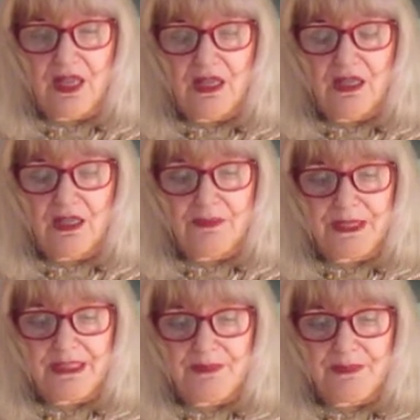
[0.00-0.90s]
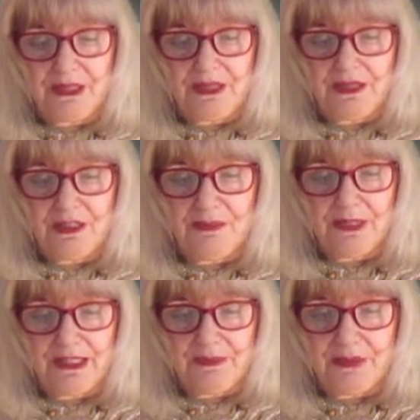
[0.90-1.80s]
"Come get me, come
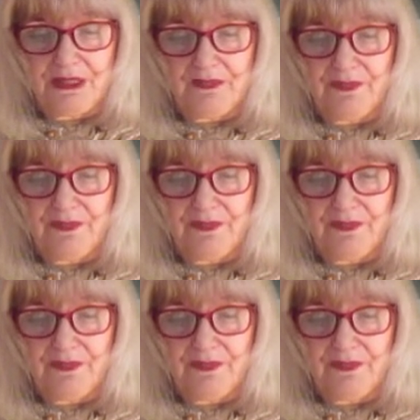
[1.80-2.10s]
get me."